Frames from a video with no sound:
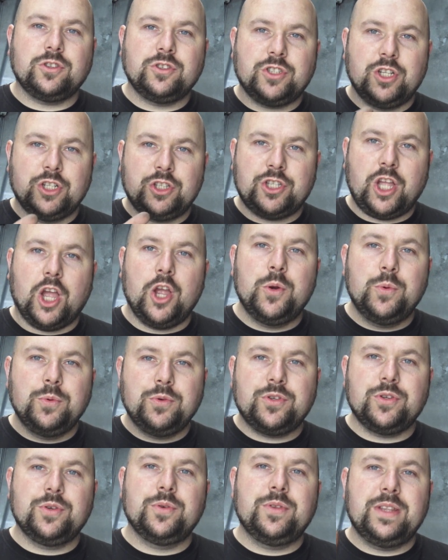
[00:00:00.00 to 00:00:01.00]
So don't
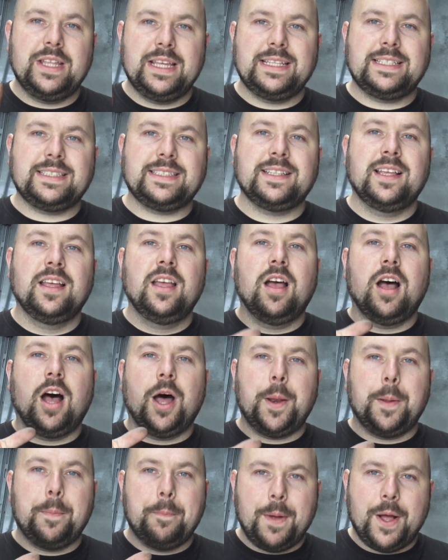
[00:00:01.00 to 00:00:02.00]
do this
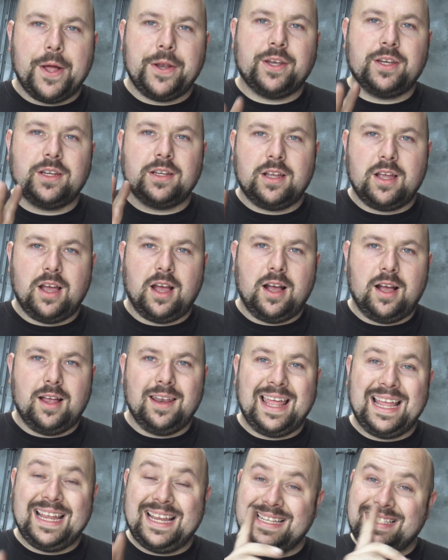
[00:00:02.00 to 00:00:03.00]
on a modern car.
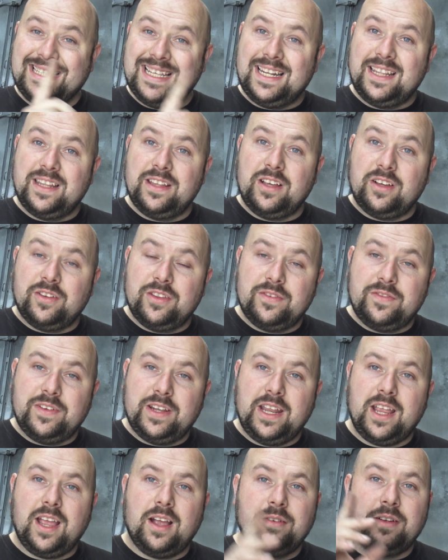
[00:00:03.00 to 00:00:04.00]
Like I said in the other
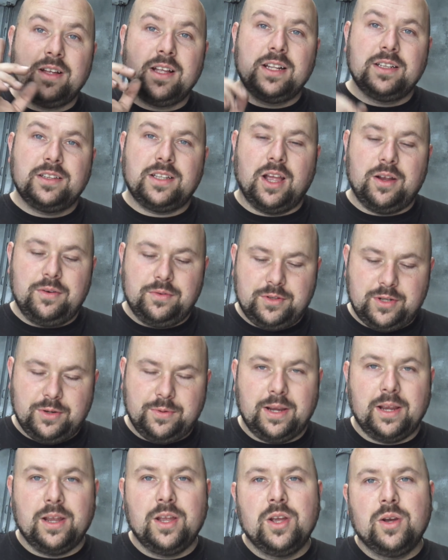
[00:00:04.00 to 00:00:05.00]
video, don't do
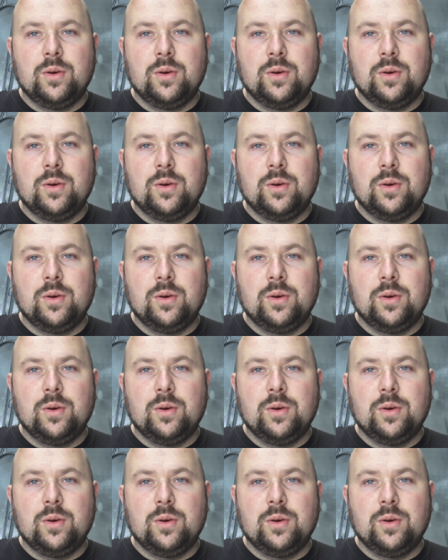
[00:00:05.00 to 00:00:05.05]
it.